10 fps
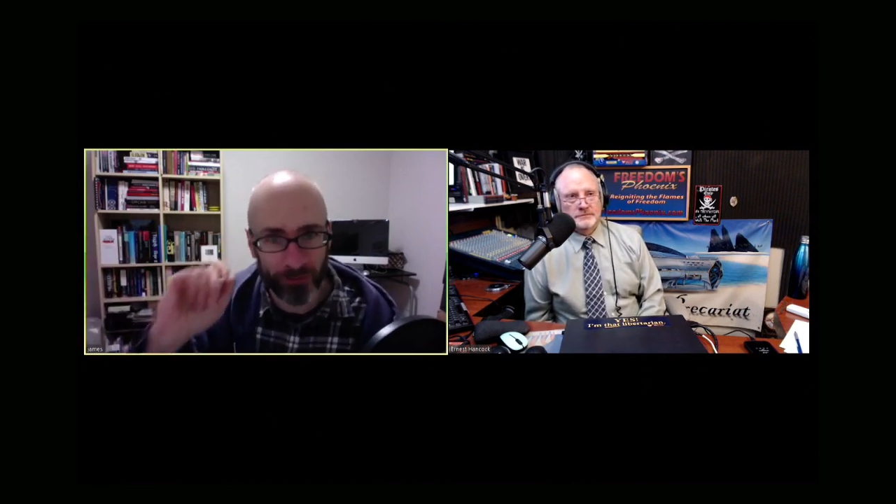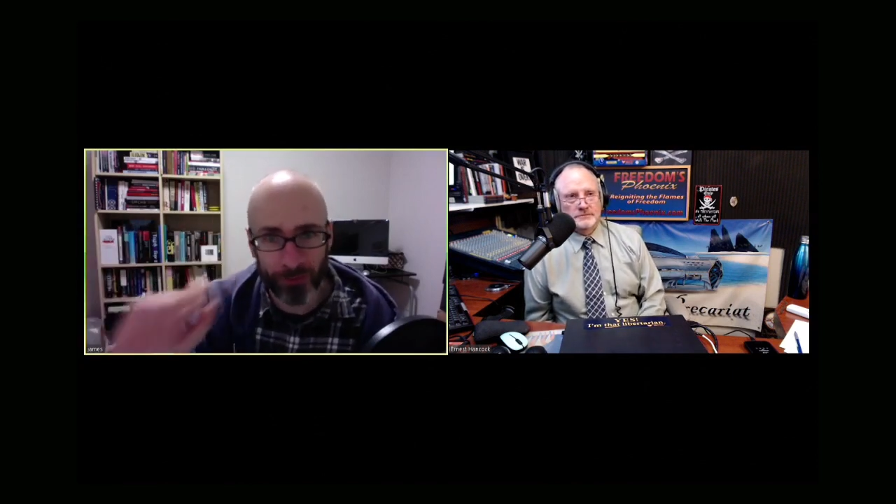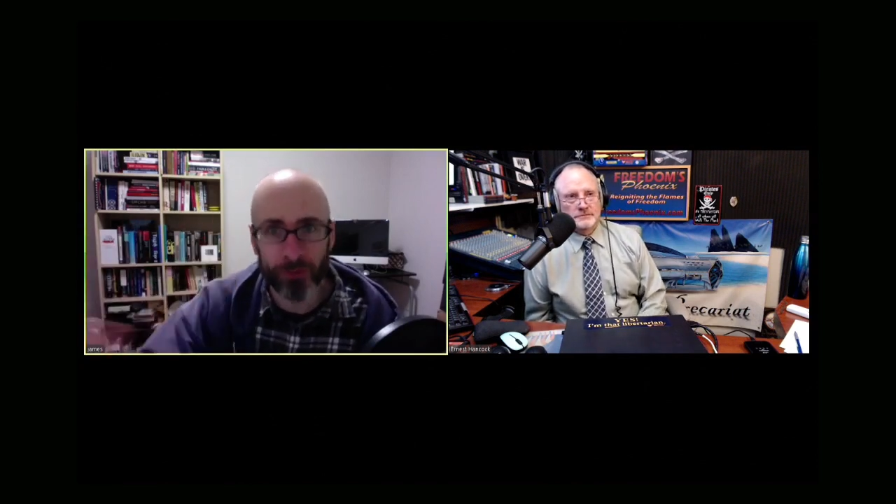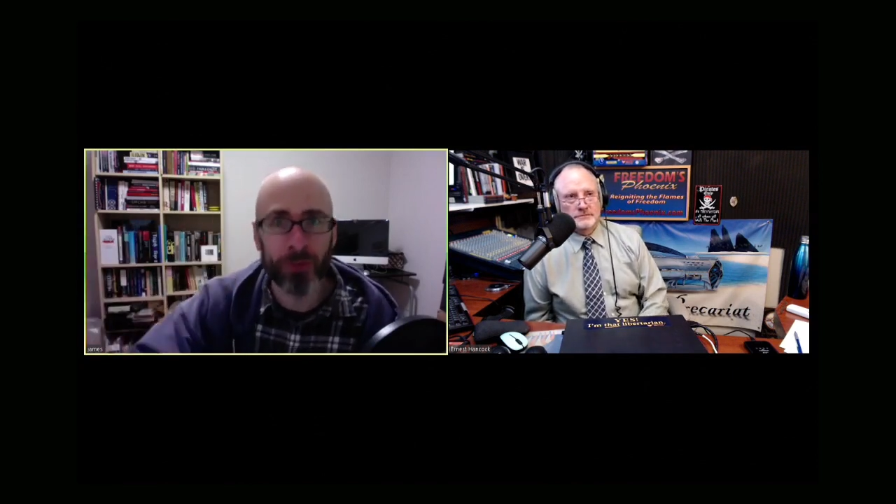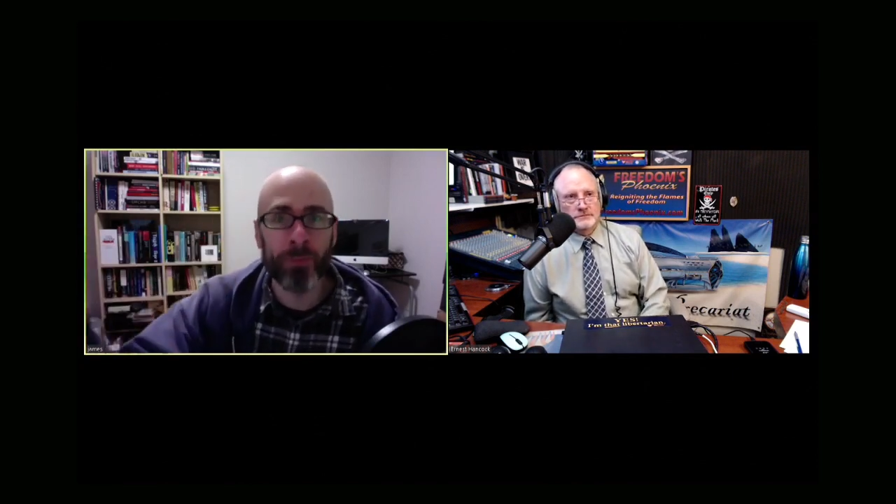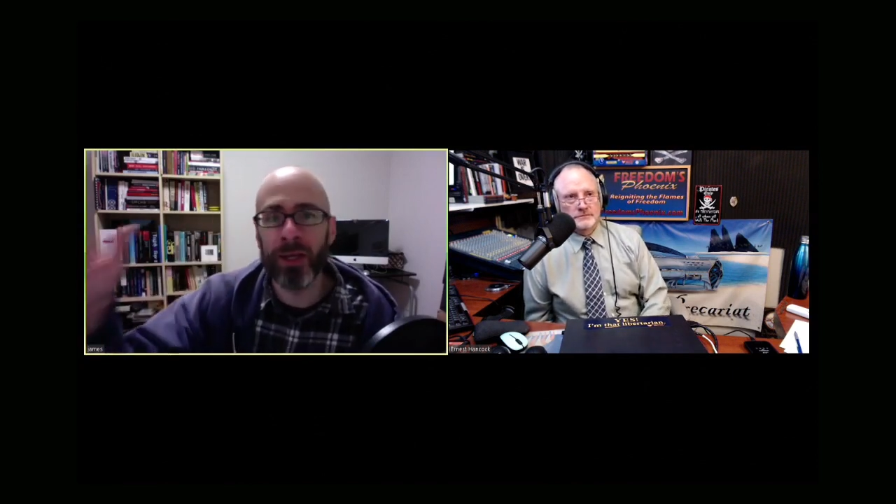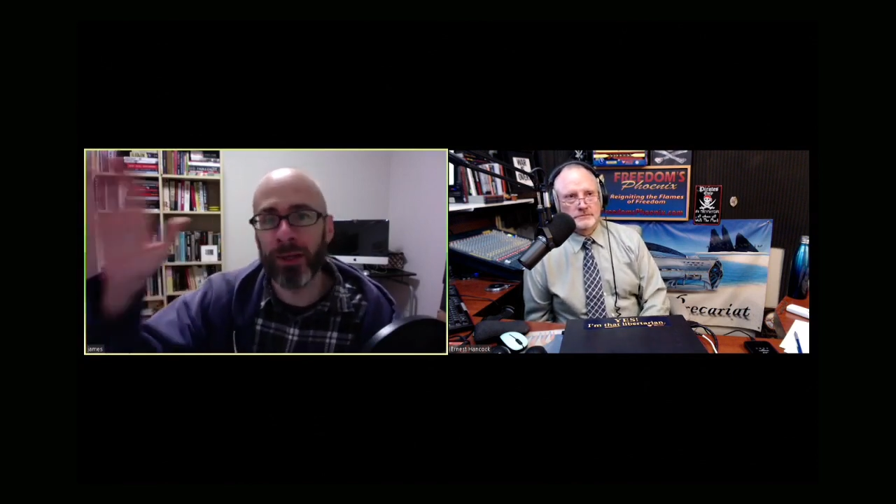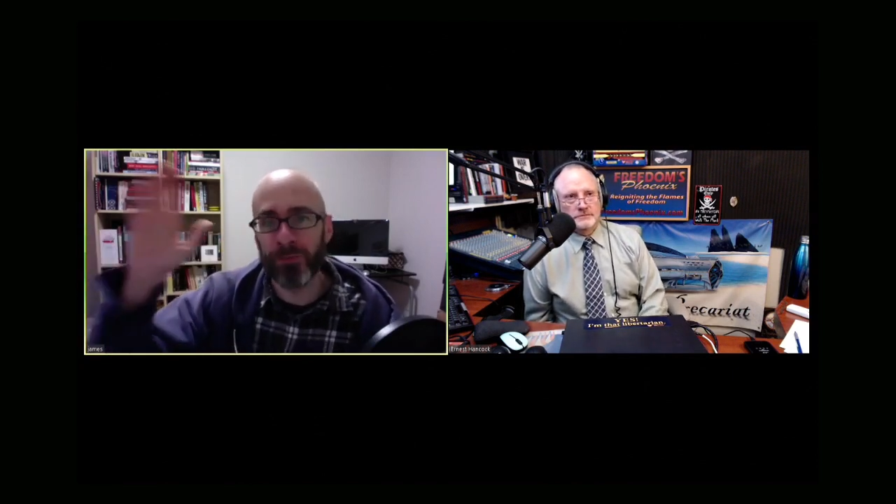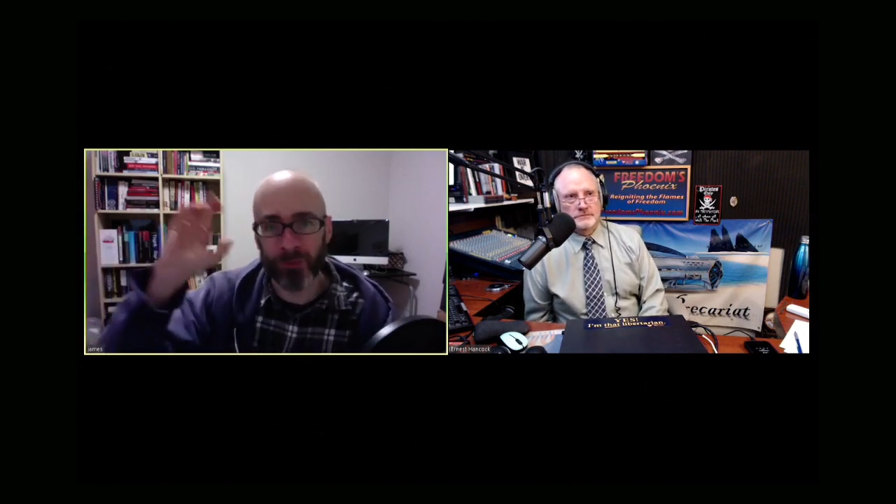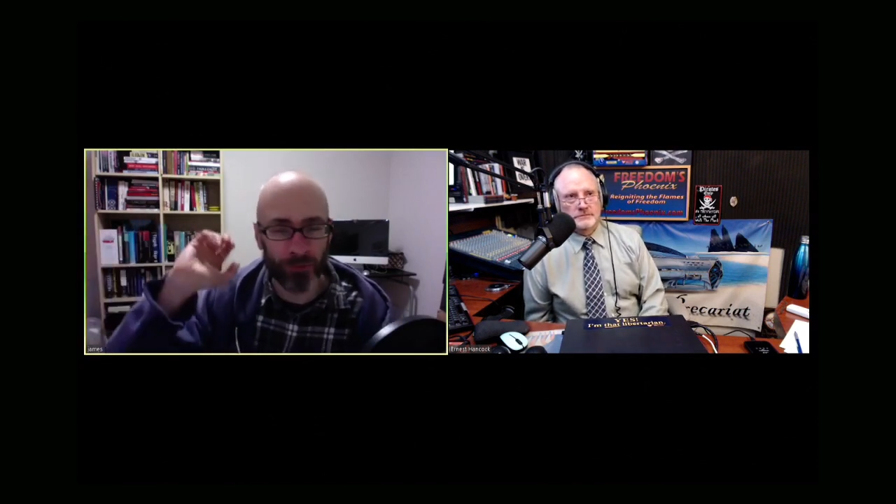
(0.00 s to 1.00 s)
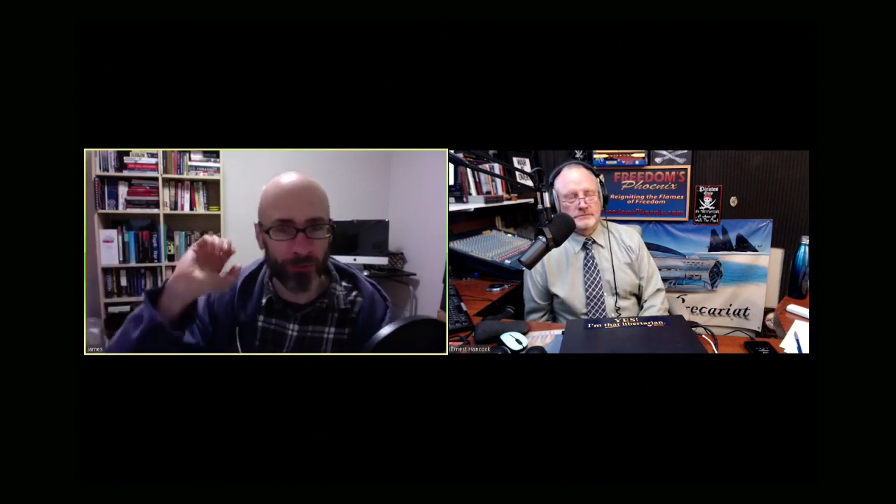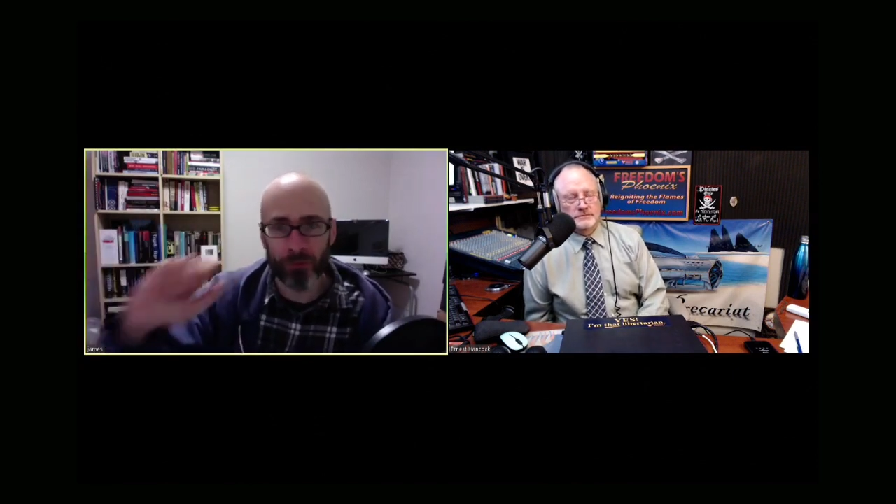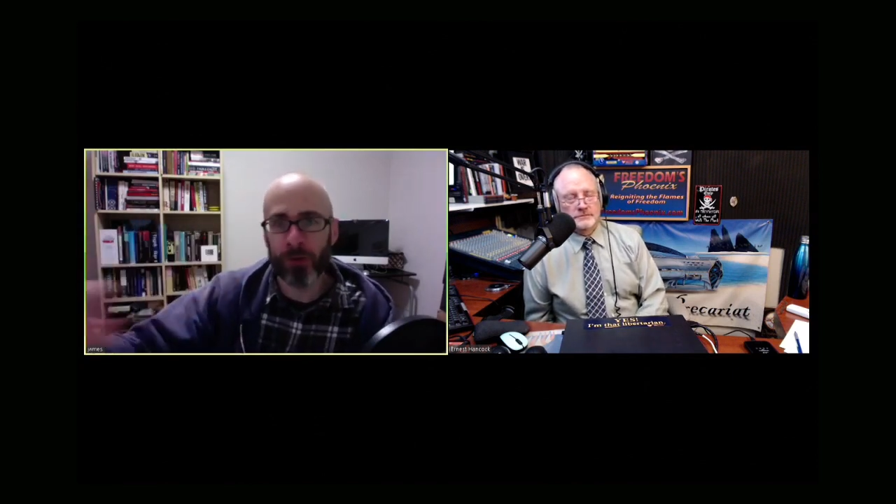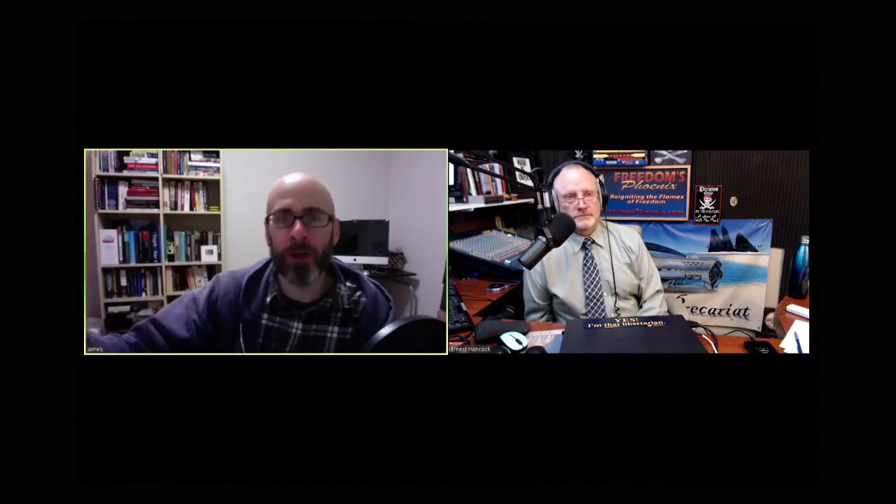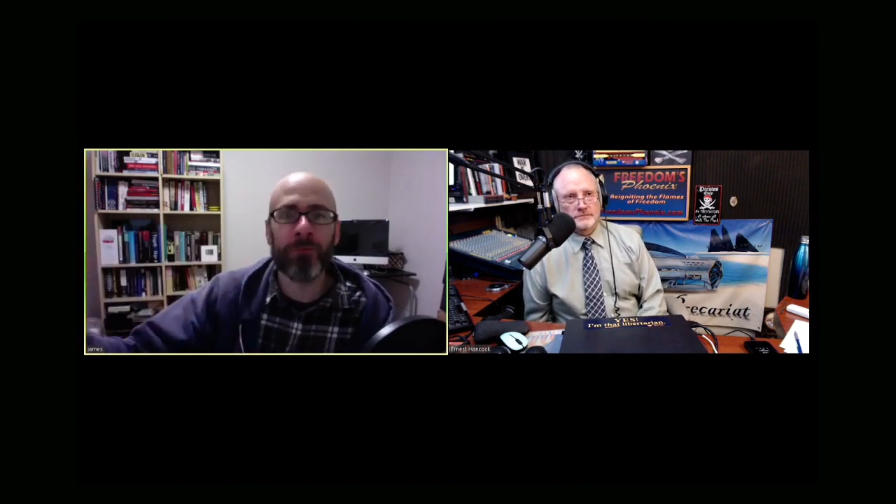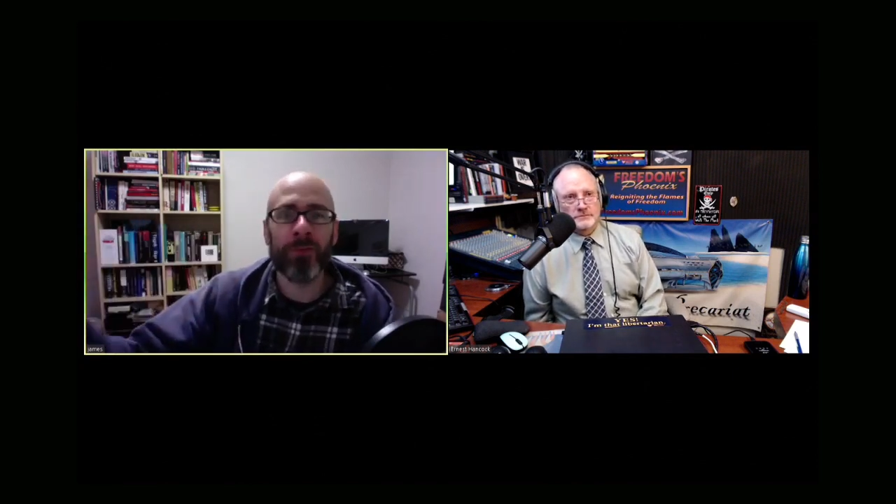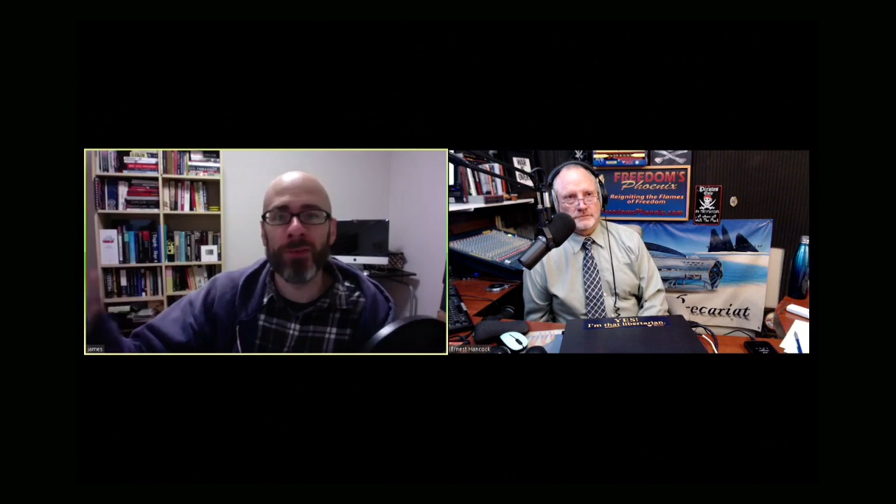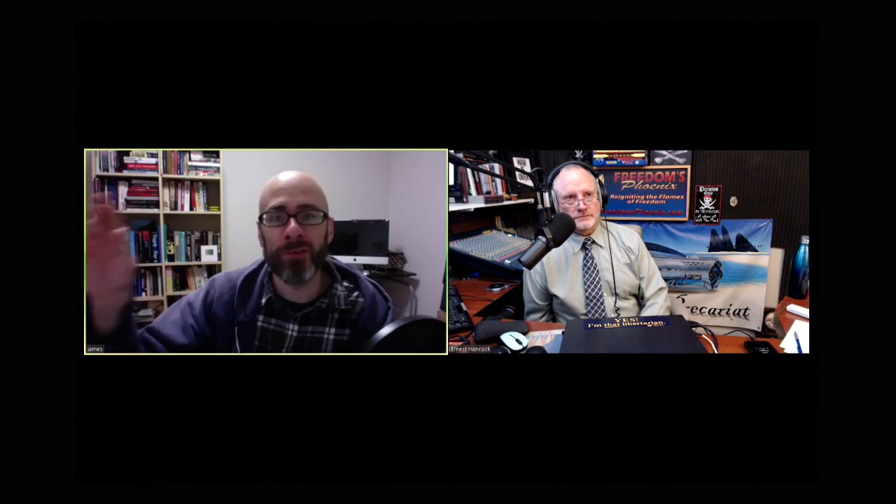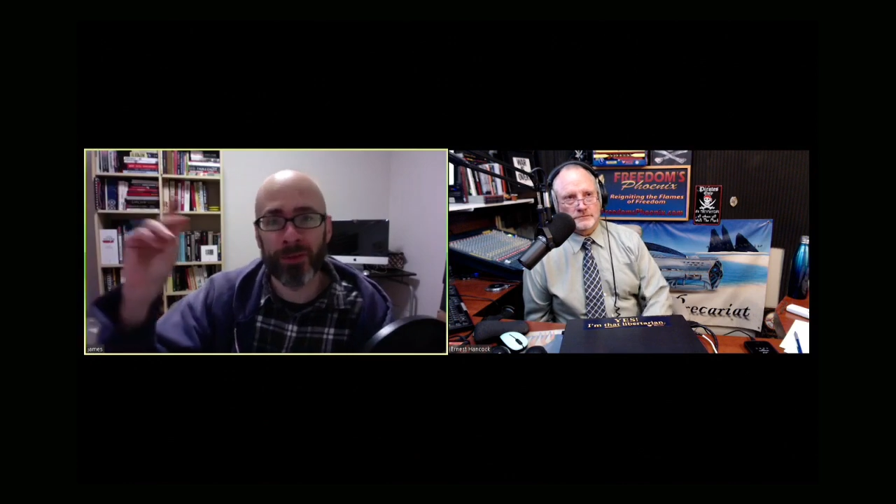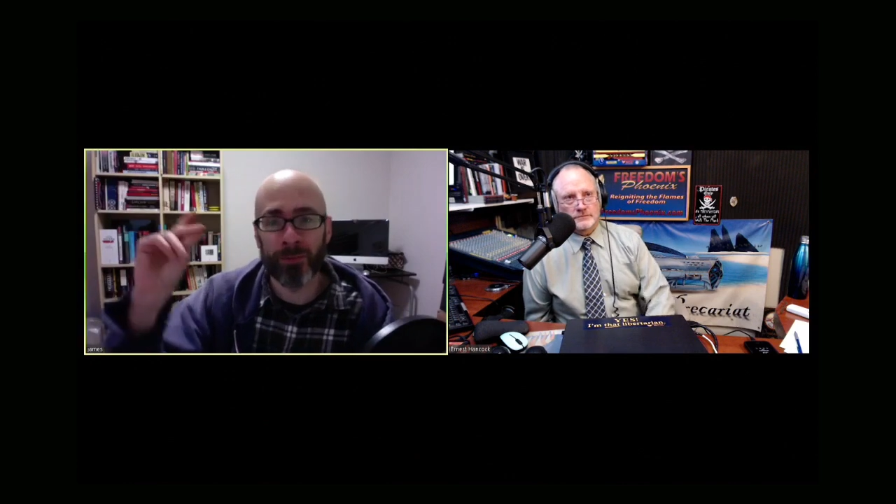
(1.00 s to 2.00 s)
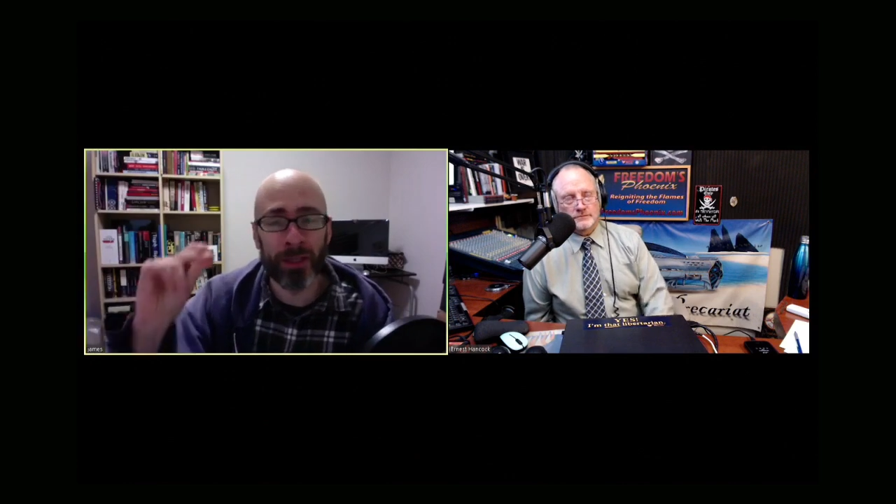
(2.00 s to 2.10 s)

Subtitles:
no UBI for you, you're off the system.